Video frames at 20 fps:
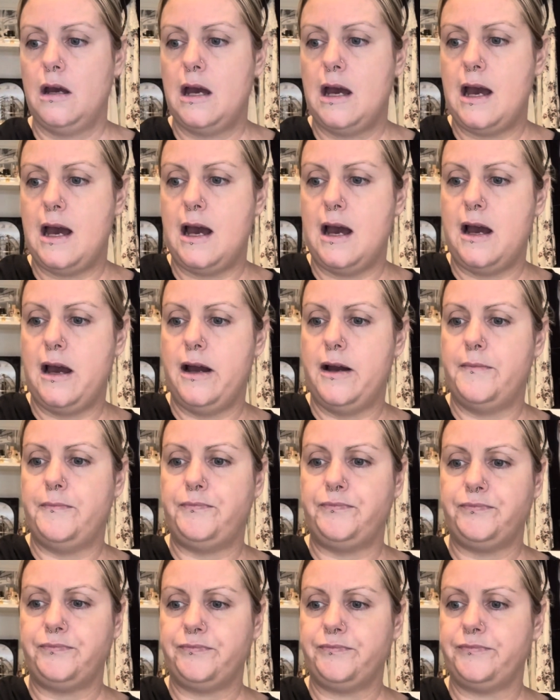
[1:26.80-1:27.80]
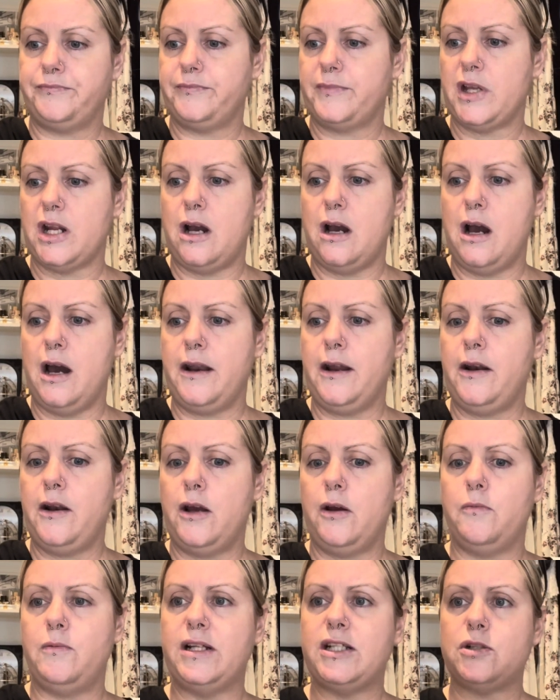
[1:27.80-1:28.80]
I don't
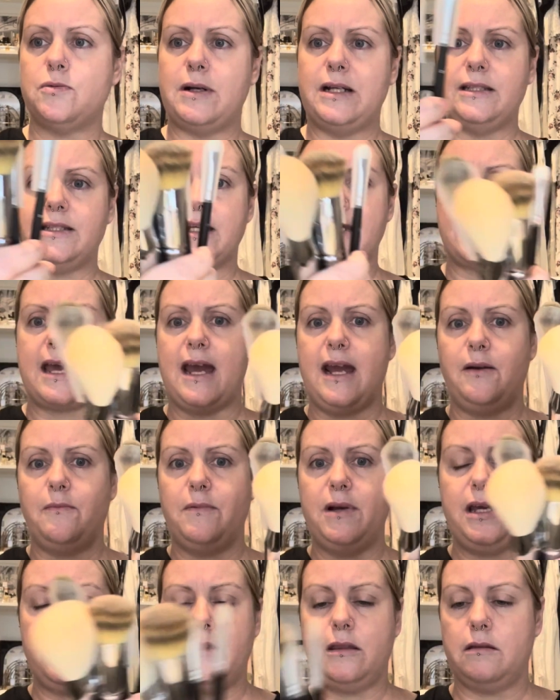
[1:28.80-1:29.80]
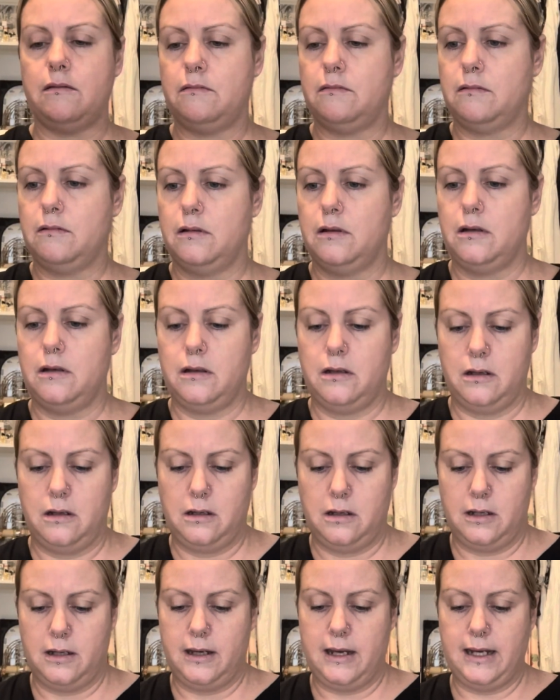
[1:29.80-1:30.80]
know which ones it came with.
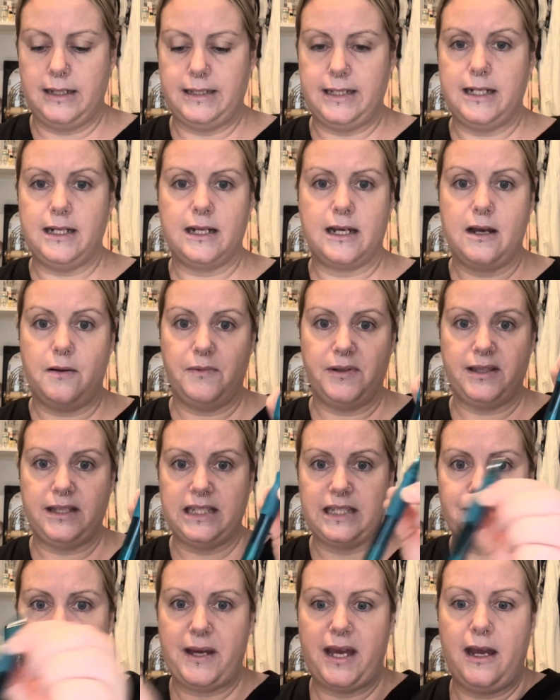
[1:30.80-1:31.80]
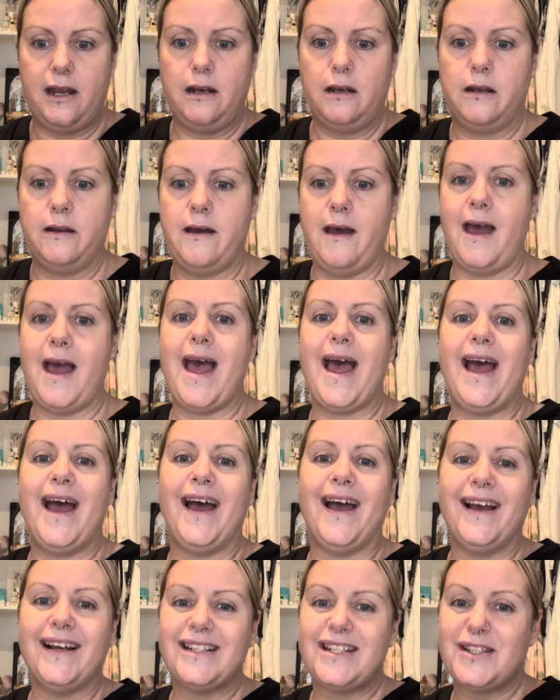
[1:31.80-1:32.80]
It didn't come with this pen. I
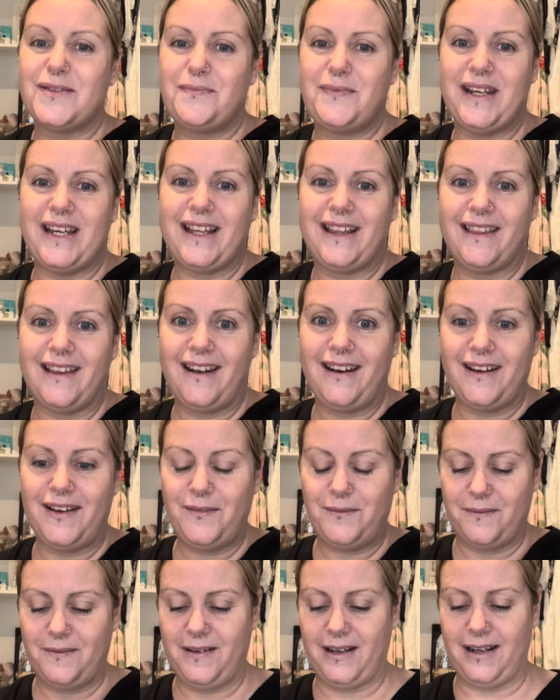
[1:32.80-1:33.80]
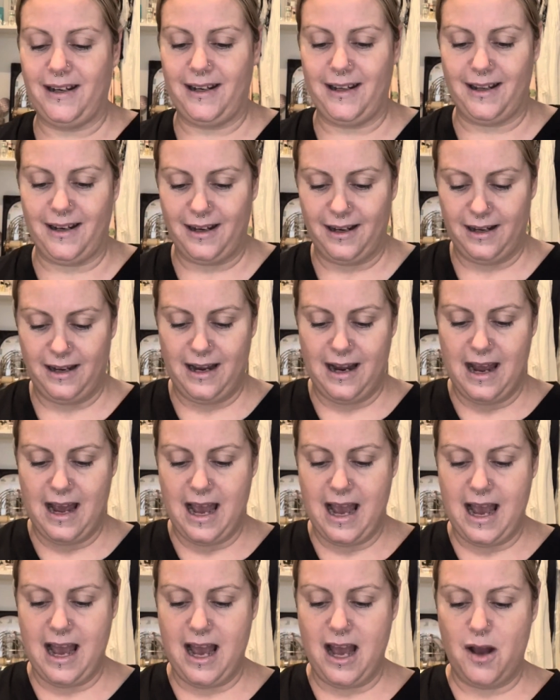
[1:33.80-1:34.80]
just picked that up, an idiot.
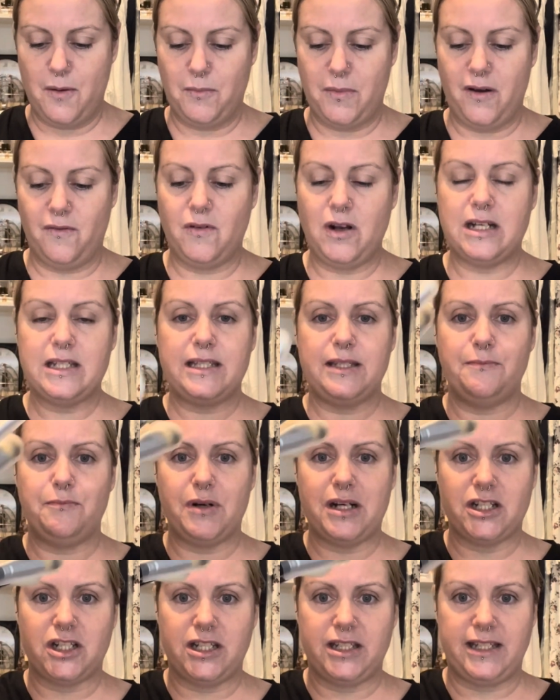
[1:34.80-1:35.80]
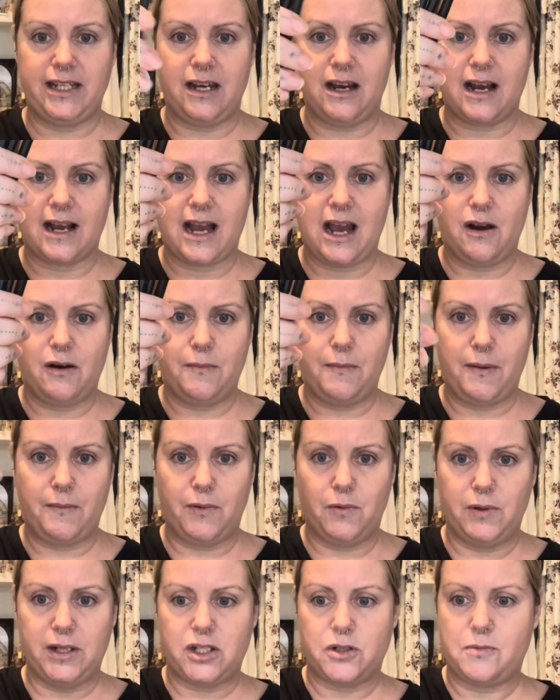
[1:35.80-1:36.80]
I've got some brushes here. I can't
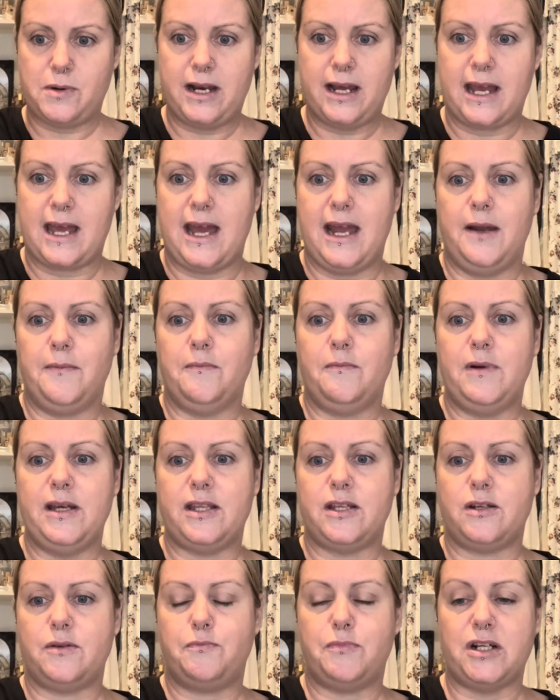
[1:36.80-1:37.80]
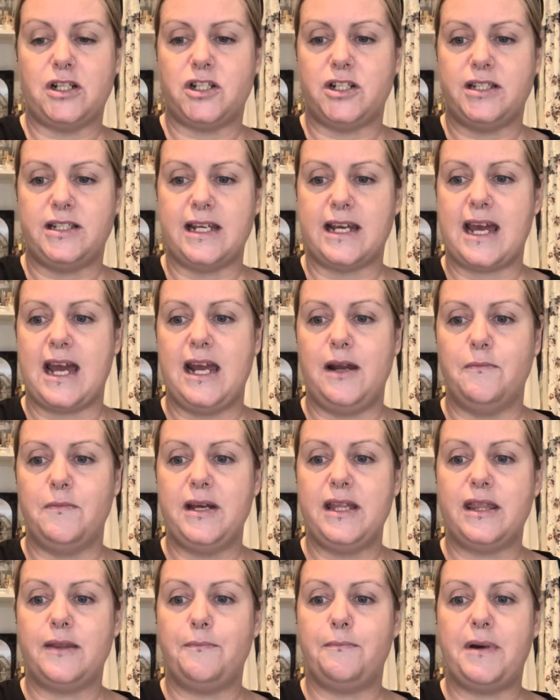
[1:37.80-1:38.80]
remember which brushes it came
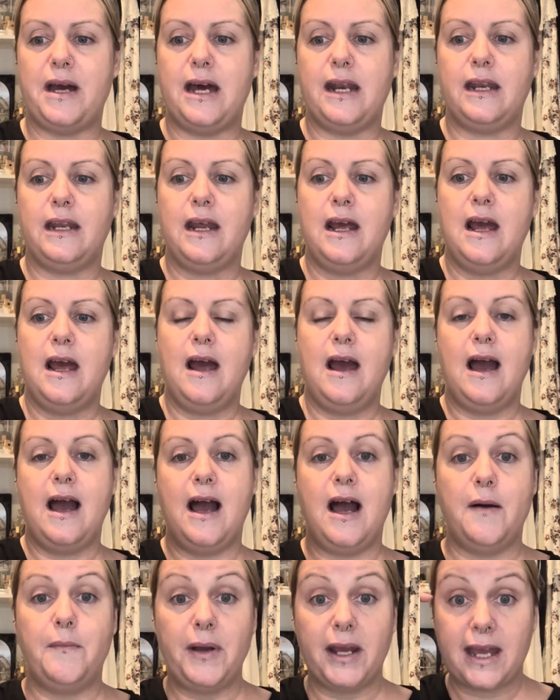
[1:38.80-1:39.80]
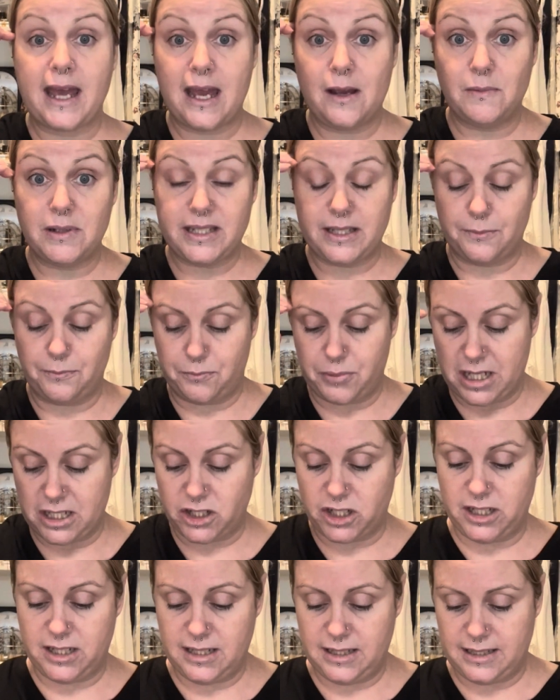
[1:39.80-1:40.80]
with, but it came with some
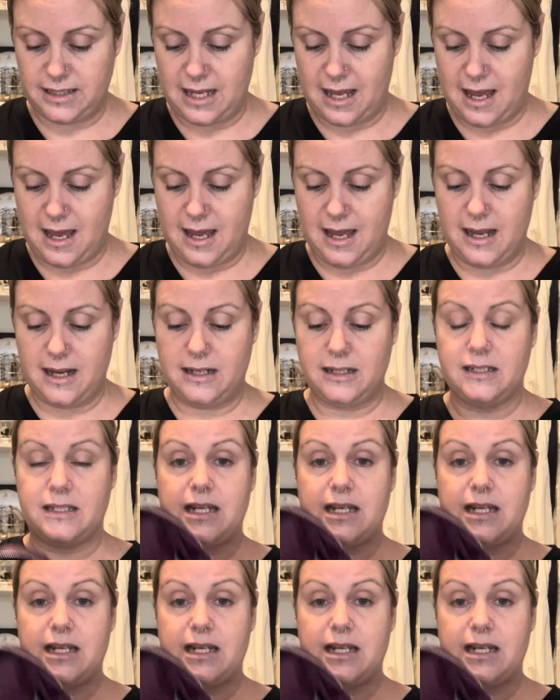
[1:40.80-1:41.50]
brushes, and